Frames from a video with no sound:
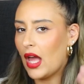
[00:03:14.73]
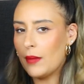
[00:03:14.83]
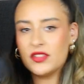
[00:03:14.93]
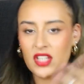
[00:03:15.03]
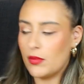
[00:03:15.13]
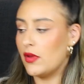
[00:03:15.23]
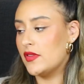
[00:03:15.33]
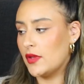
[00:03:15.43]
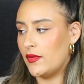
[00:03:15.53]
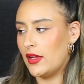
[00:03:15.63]
I'm just going to move
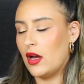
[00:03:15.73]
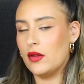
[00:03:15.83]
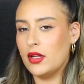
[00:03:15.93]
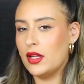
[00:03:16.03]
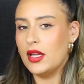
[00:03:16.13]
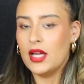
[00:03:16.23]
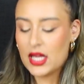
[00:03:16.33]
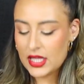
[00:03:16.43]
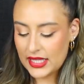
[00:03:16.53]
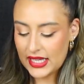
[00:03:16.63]
swiftly on.
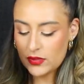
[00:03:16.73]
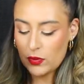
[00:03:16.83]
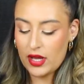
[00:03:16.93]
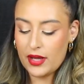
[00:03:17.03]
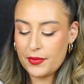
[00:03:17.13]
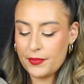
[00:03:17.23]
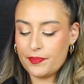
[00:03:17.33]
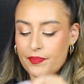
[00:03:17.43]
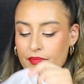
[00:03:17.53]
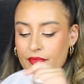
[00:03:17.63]
These were
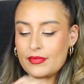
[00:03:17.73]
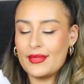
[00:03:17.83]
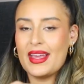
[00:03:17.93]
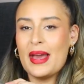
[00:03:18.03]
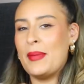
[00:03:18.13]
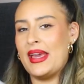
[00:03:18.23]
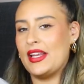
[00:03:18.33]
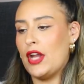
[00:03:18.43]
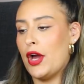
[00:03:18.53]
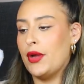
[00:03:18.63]
a big
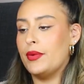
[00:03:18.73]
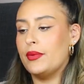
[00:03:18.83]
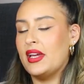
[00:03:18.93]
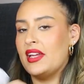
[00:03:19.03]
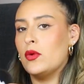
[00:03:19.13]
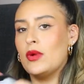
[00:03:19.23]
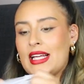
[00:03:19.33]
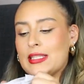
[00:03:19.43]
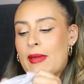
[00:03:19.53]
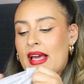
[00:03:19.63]
no in all
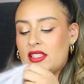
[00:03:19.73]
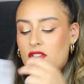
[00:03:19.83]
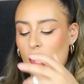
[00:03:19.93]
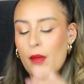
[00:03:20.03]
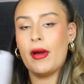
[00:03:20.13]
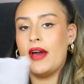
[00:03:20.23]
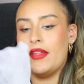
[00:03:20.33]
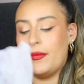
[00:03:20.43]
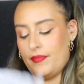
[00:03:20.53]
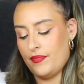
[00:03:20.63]
aspects. Don't buy
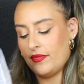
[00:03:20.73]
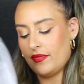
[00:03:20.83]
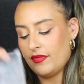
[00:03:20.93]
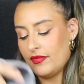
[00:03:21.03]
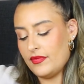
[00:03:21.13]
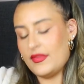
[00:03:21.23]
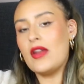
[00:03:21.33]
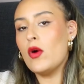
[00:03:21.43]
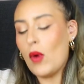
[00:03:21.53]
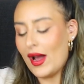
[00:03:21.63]
them. They're
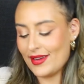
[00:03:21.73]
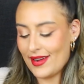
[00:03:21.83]
not wide